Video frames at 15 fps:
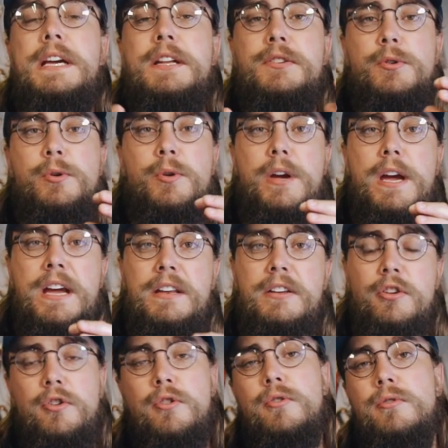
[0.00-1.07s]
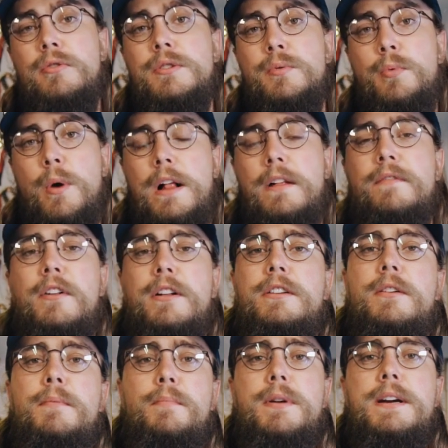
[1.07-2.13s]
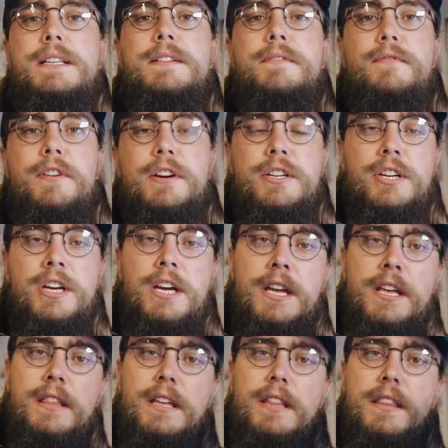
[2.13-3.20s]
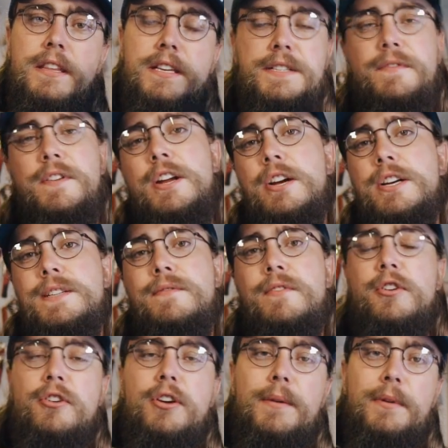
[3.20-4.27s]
to a new 12 volt compressor fridge, then this video is for you.